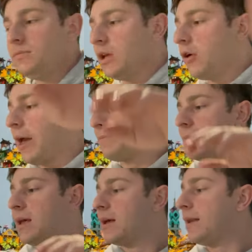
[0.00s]
Okay,
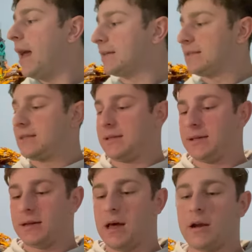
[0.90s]

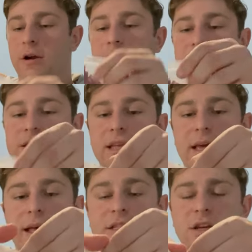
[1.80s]
next on our list
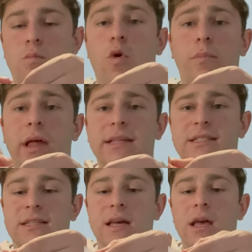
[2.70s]
is more
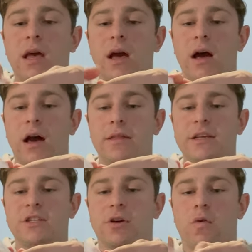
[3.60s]
plates. Uh,
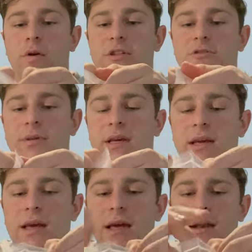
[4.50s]
these are going to be
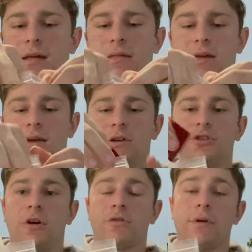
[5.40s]
in the
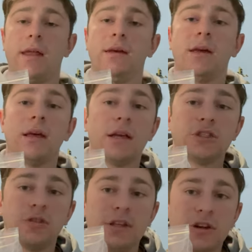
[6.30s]
dark red.
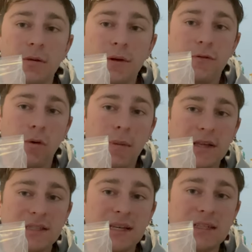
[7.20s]
So these are gonna be four by
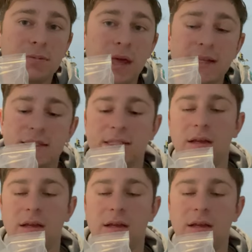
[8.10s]
six plates.